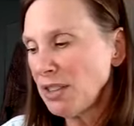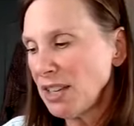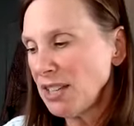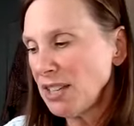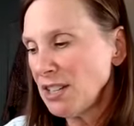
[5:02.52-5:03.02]

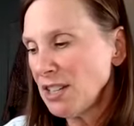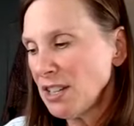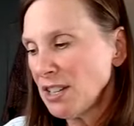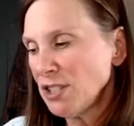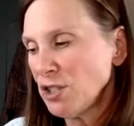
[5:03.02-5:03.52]
within
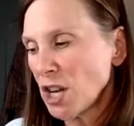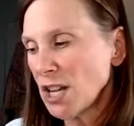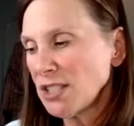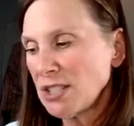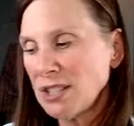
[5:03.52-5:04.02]

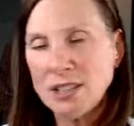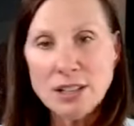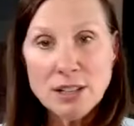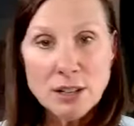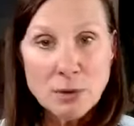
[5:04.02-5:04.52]
just
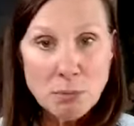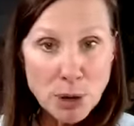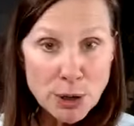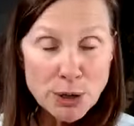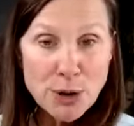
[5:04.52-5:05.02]

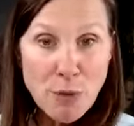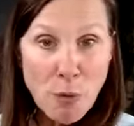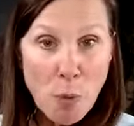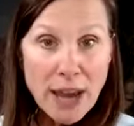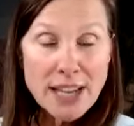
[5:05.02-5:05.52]
burnt
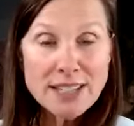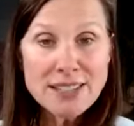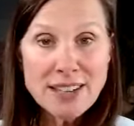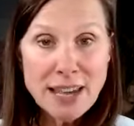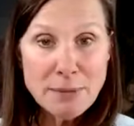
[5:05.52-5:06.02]

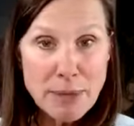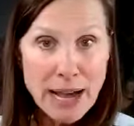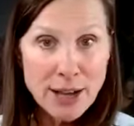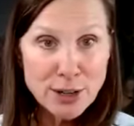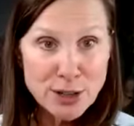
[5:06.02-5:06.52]
waste and
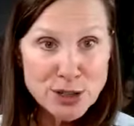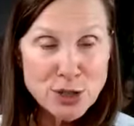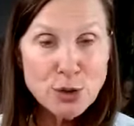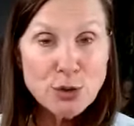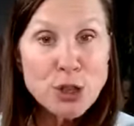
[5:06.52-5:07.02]
matter.
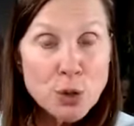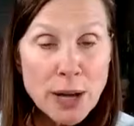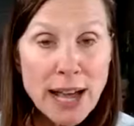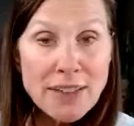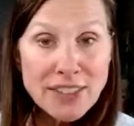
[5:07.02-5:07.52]
So if
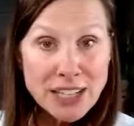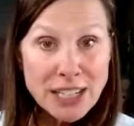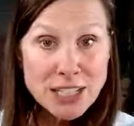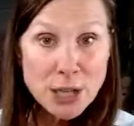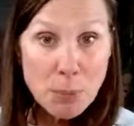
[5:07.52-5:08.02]
you have
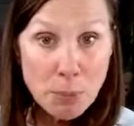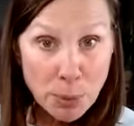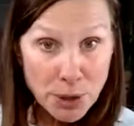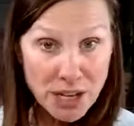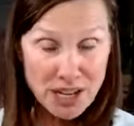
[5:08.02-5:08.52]
any
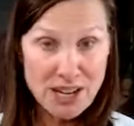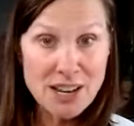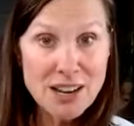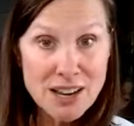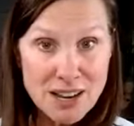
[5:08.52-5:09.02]
debris
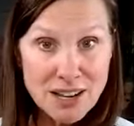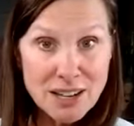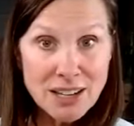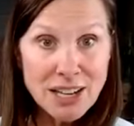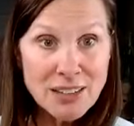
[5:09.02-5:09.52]

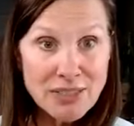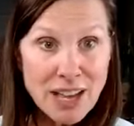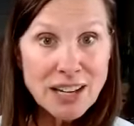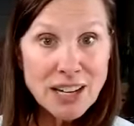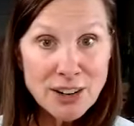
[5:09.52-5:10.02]
in
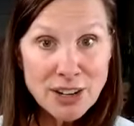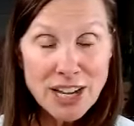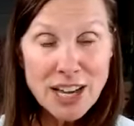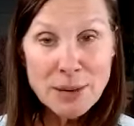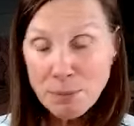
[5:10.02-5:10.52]
that
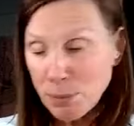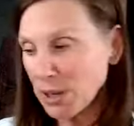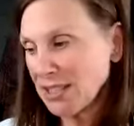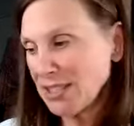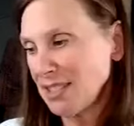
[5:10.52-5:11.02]
area, it
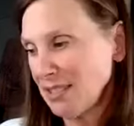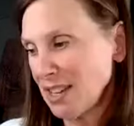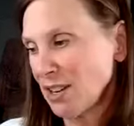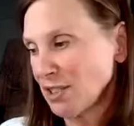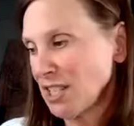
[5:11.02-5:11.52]
brings it
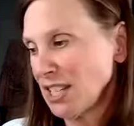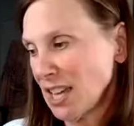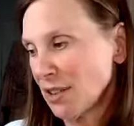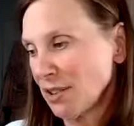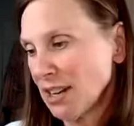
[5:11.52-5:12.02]
there
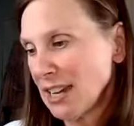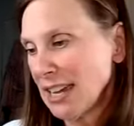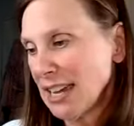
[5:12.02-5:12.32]
together.